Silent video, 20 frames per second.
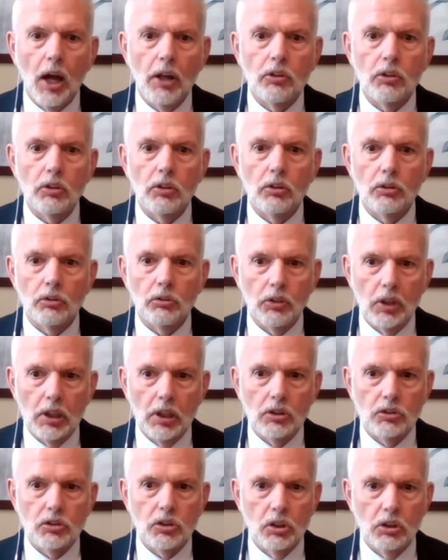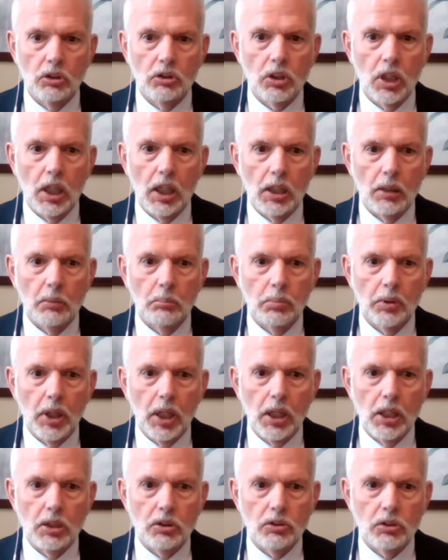other things that are taking
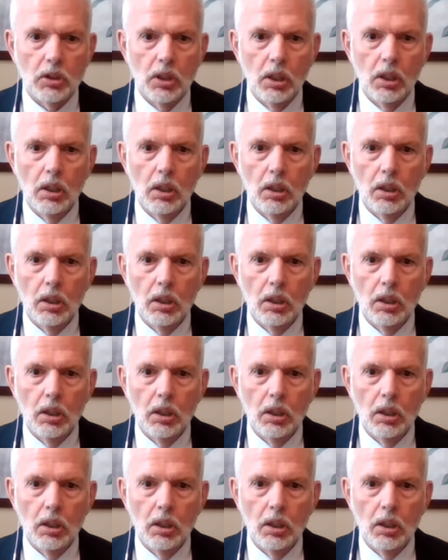place,